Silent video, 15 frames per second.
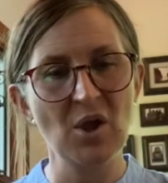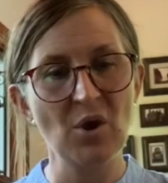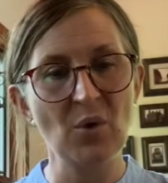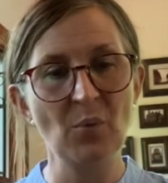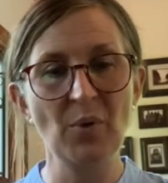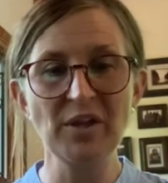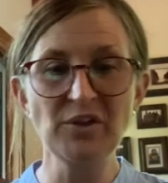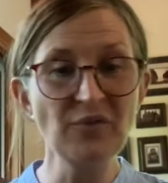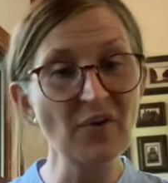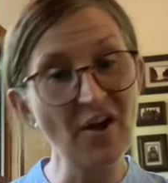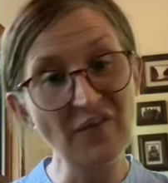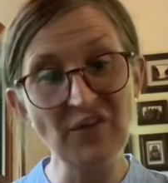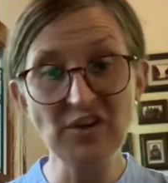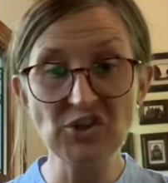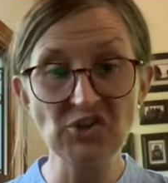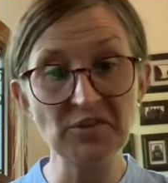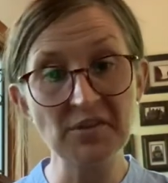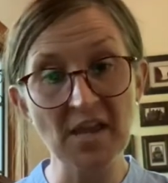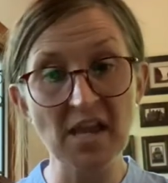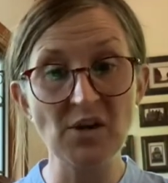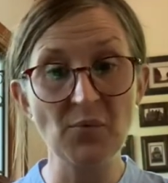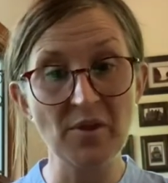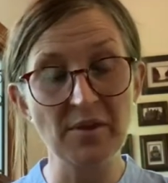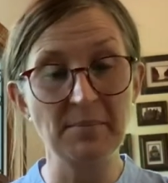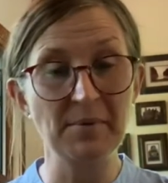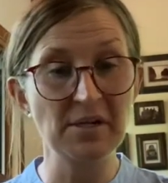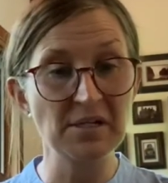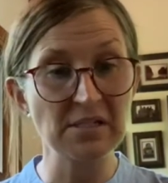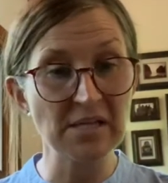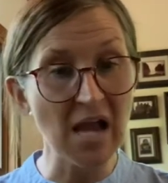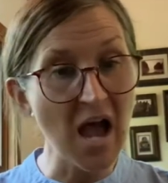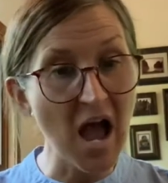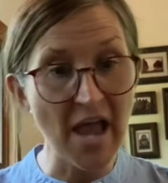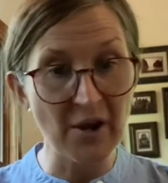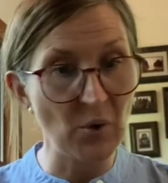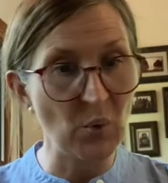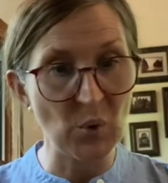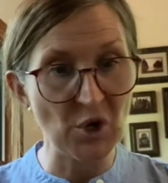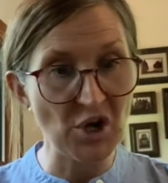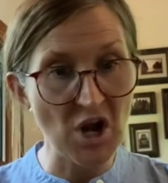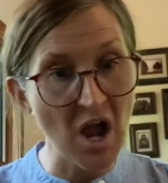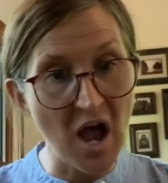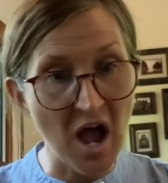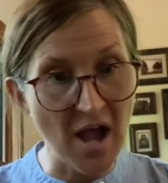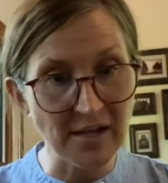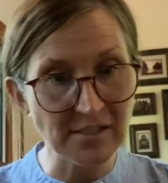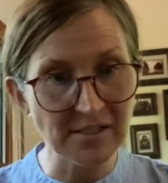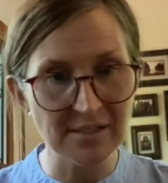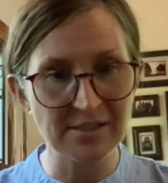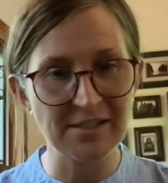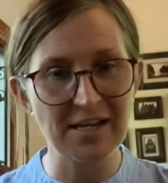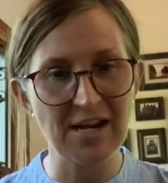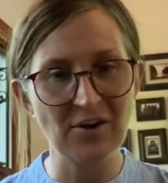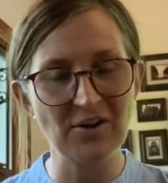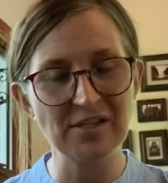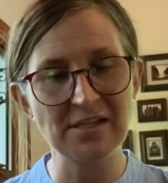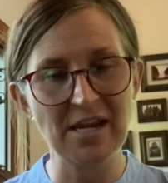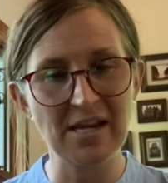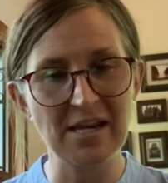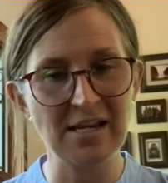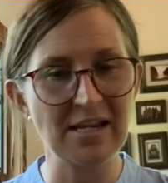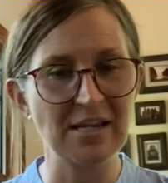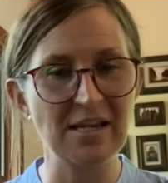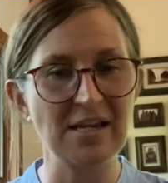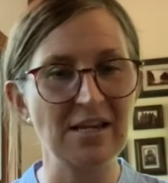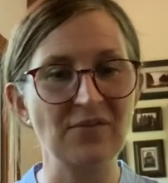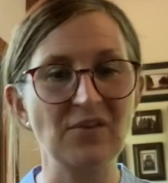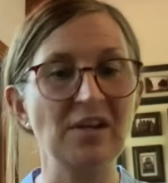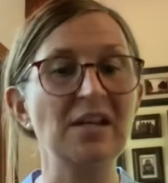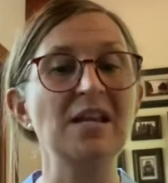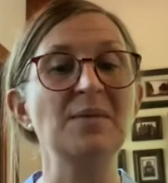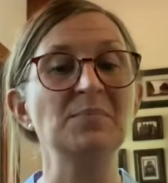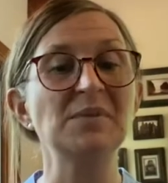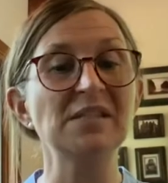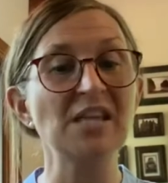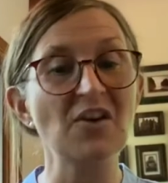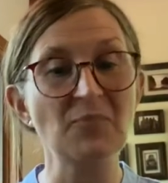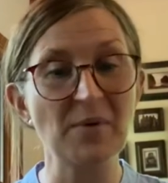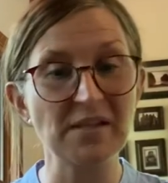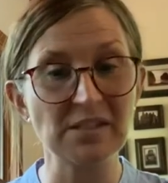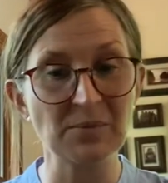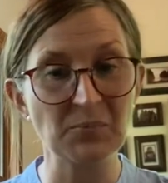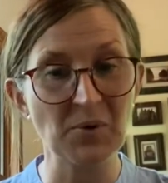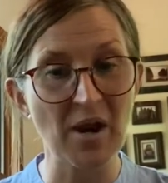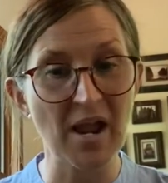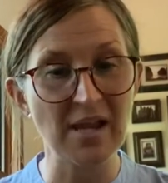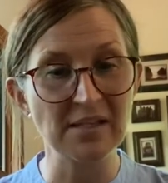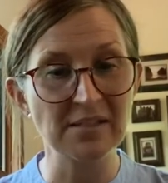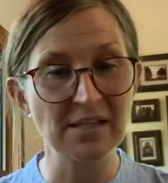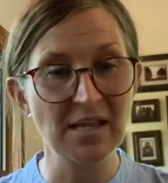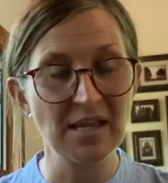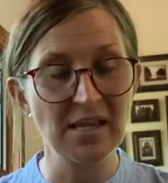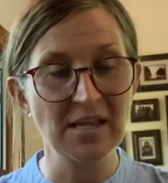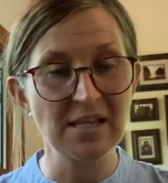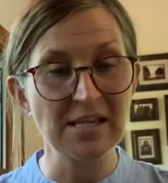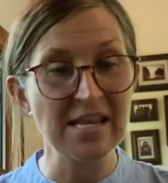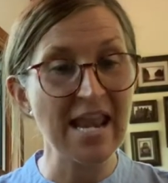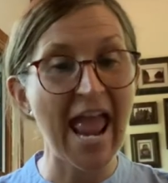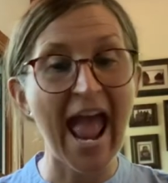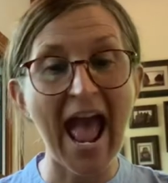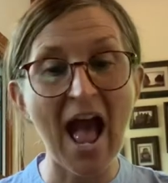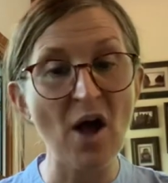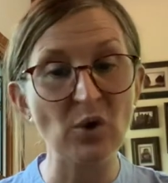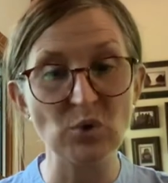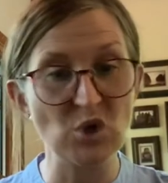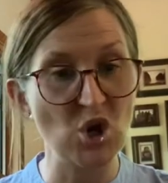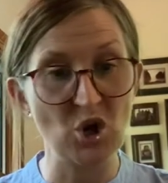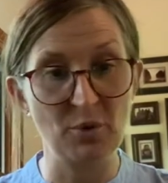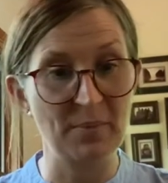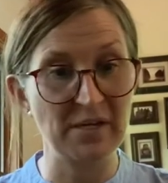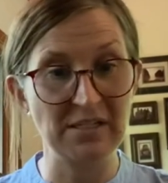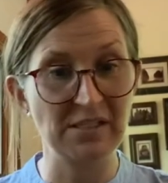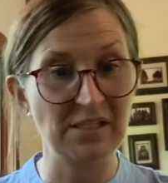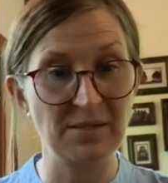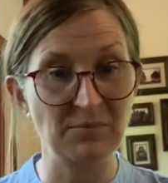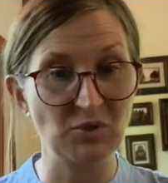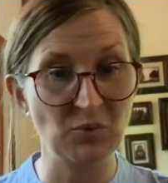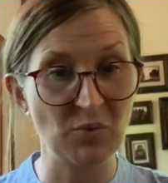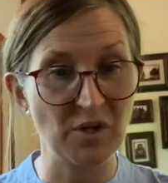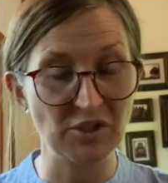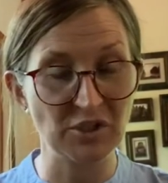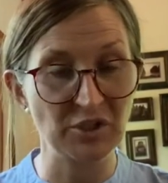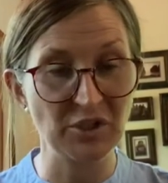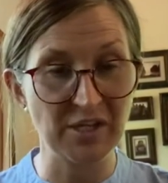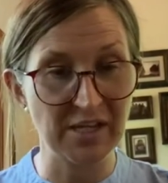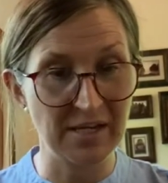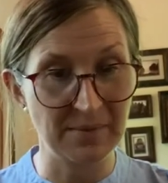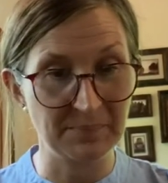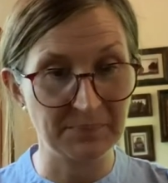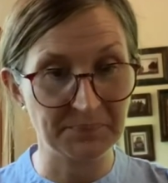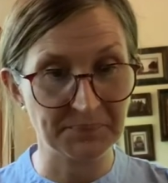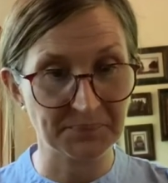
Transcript: When you've all finished deciding whether I'm going to die or not, said Harry, taking even himself by surprise, now nobody seemed to want to look at him.